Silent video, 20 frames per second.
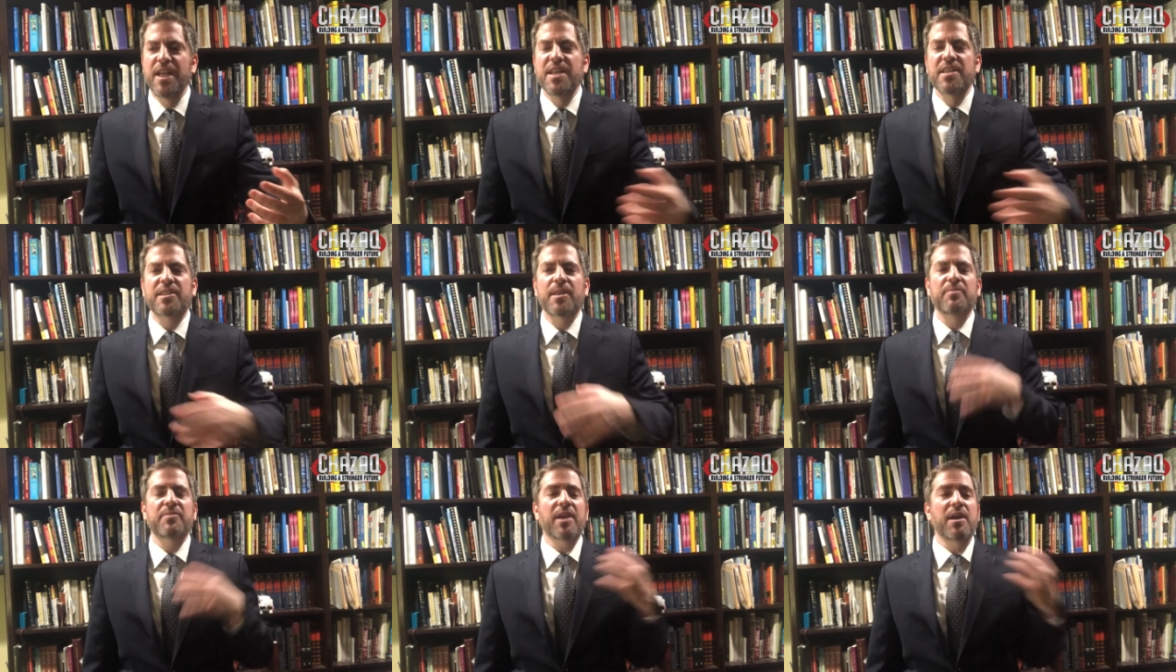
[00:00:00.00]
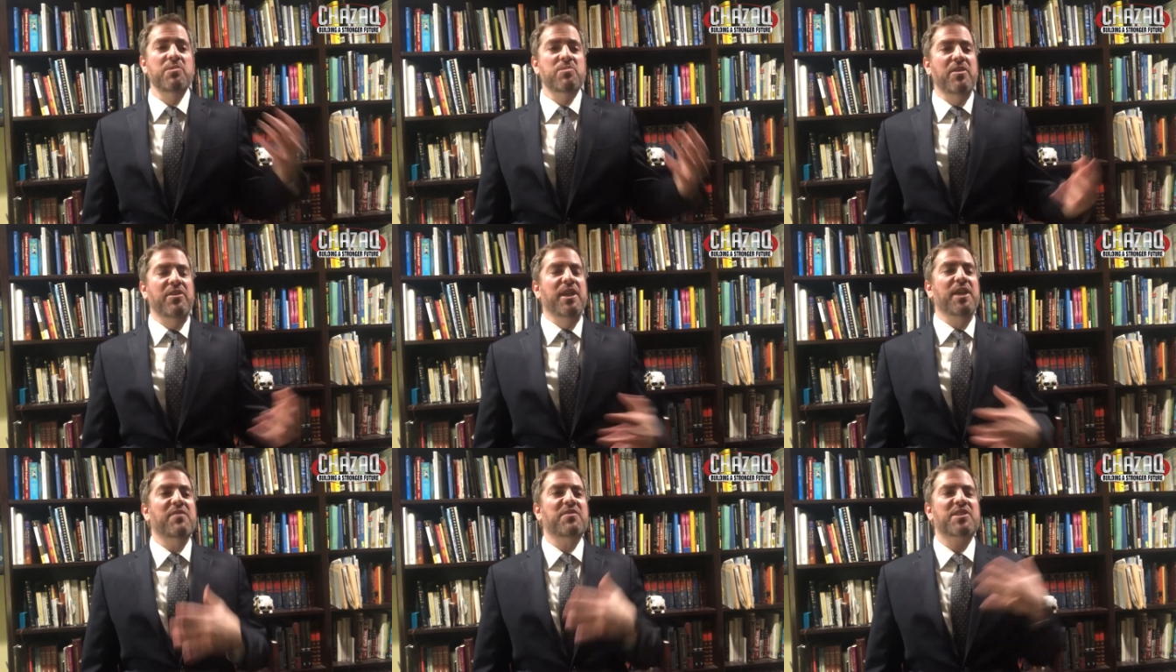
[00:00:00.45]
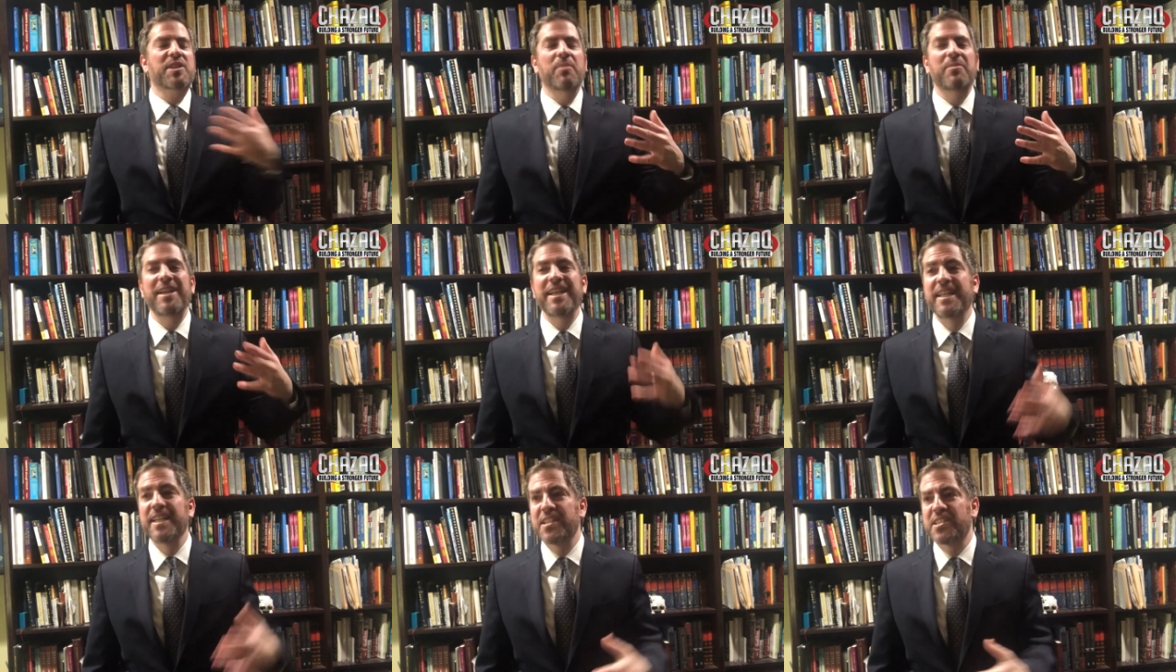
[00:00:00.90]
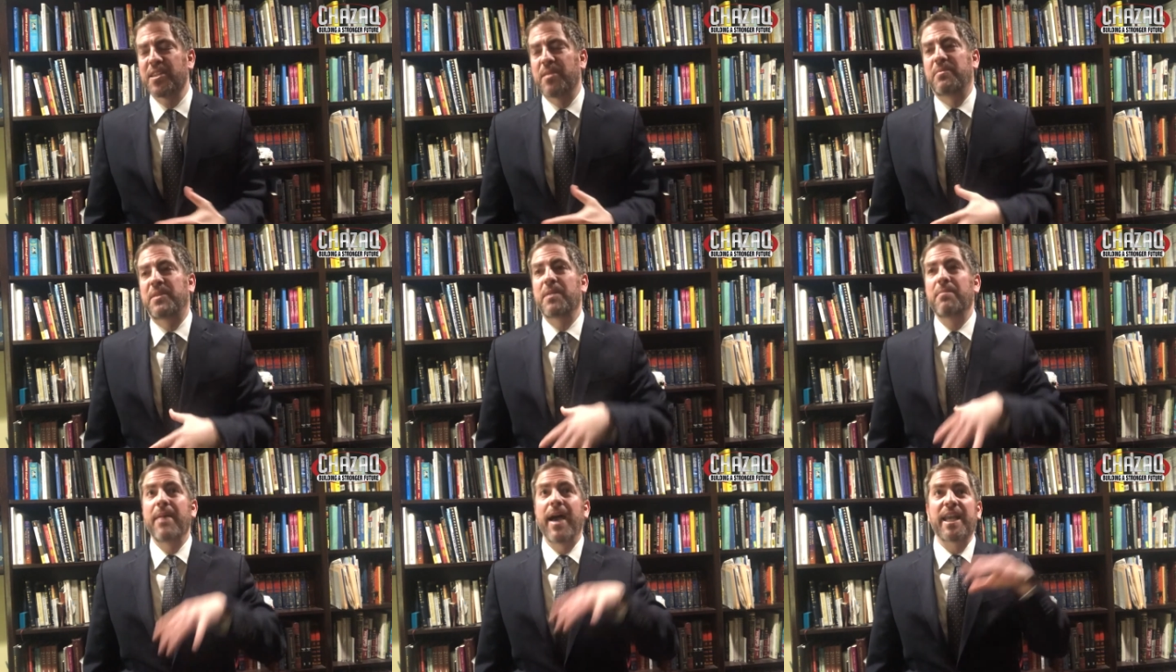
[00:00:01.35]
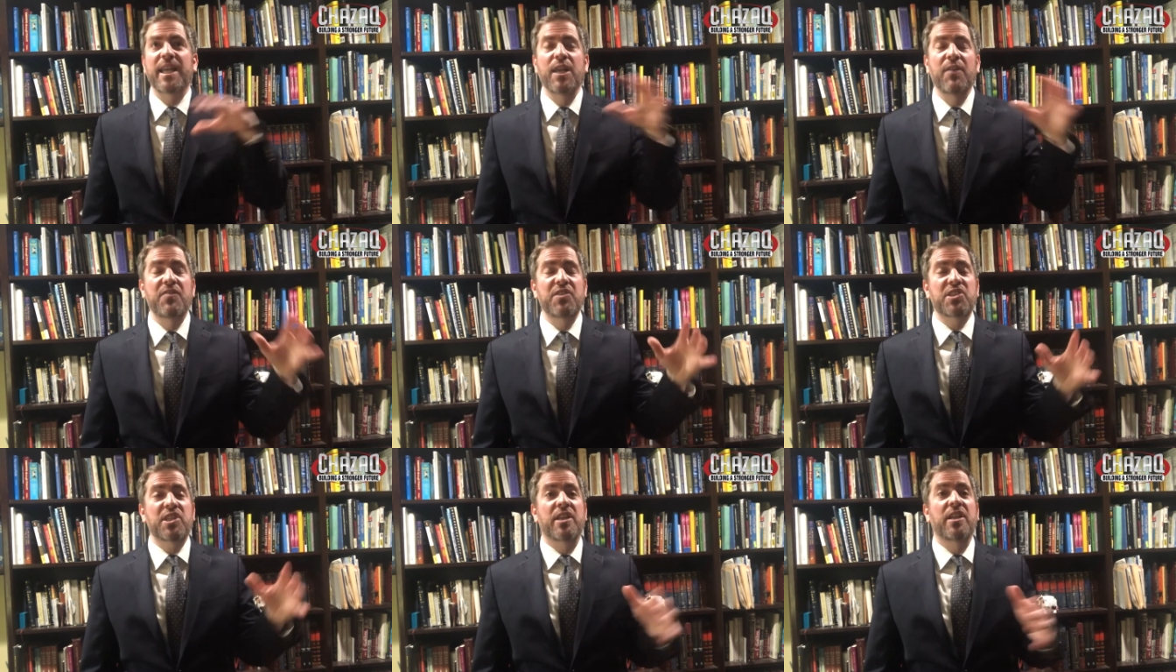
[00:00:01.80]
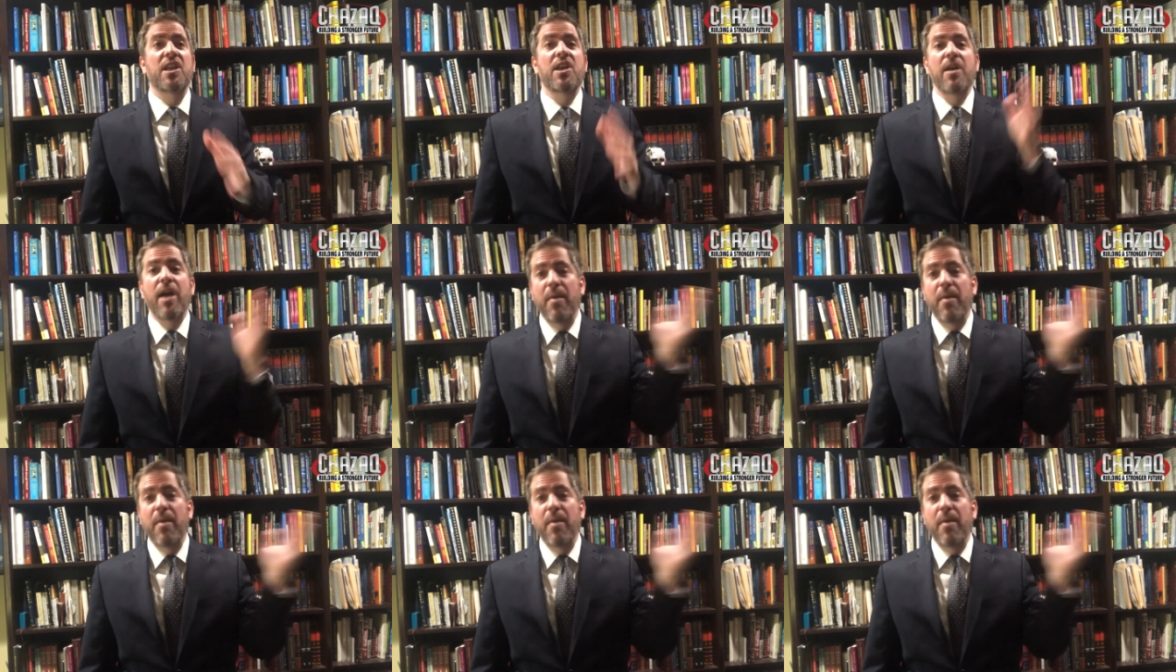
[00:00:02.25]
Sometimes we think if somebody does something magnificent,